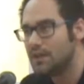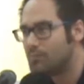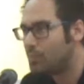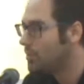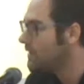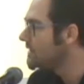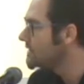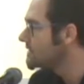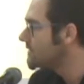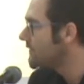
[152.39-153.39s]

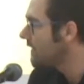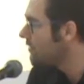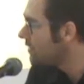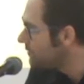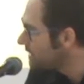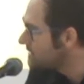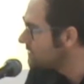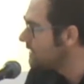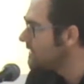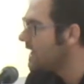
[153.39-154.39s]
importance of economic
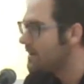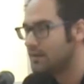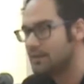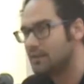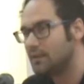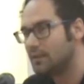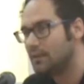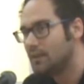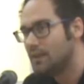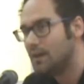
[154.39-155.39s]
solidarity,